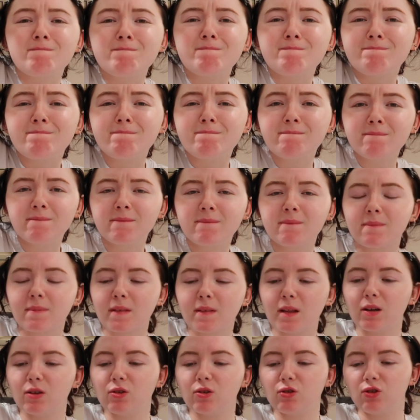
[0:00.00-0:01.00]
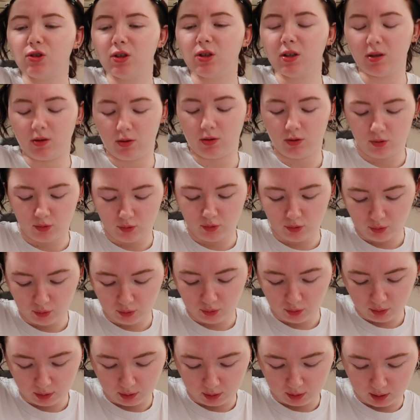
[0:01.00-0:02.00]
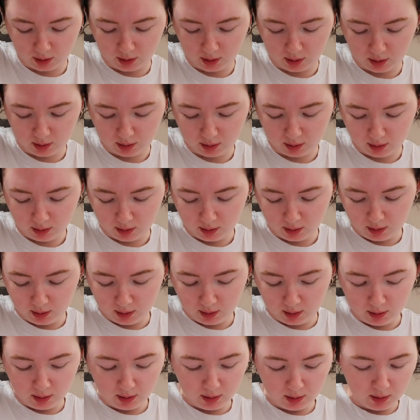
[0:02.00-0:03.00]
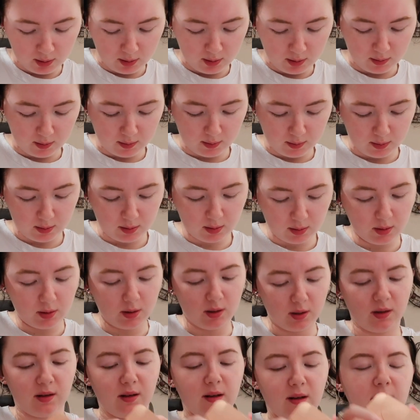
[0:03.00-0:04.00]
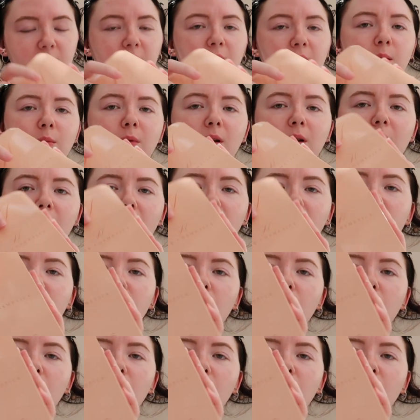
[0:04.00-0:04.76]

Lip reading: Oh, Jesus Christ, it came in like